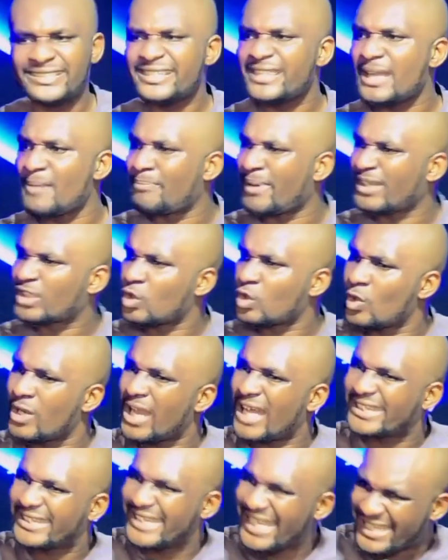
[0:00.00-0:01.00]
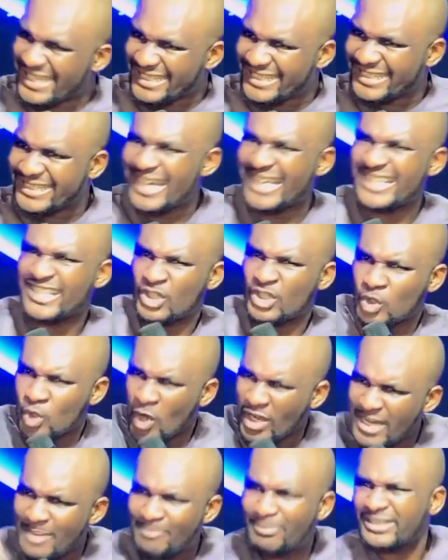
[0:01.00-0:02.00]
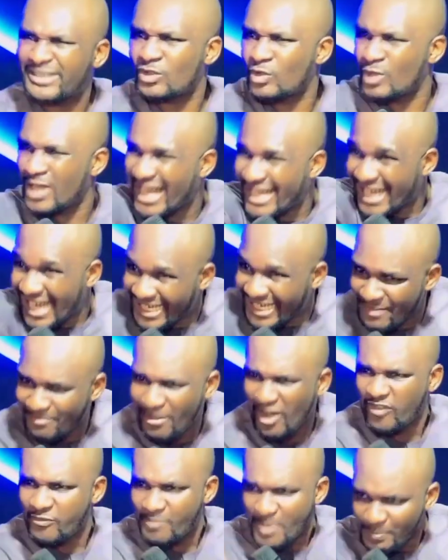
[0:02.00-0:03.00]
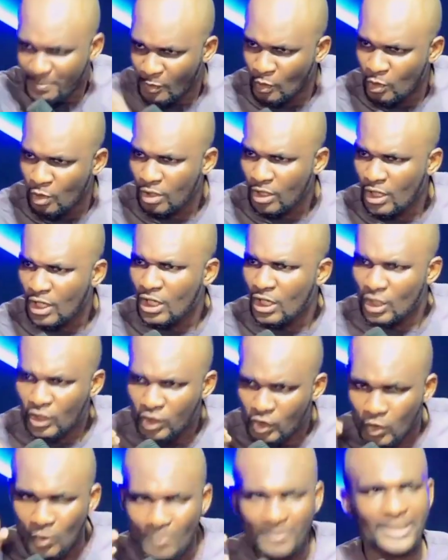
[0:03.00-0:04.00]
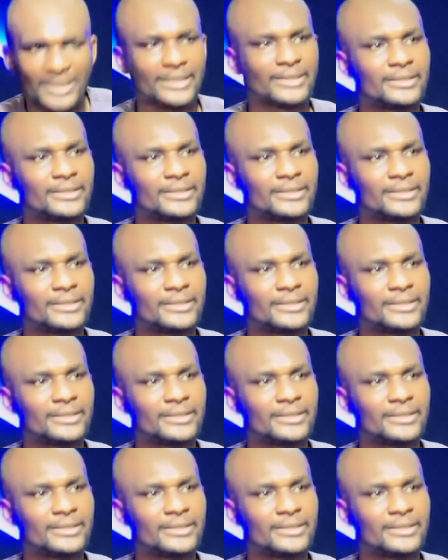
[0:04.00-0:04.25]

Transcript: it a particular taste that is drawing a particular caliber of people to me?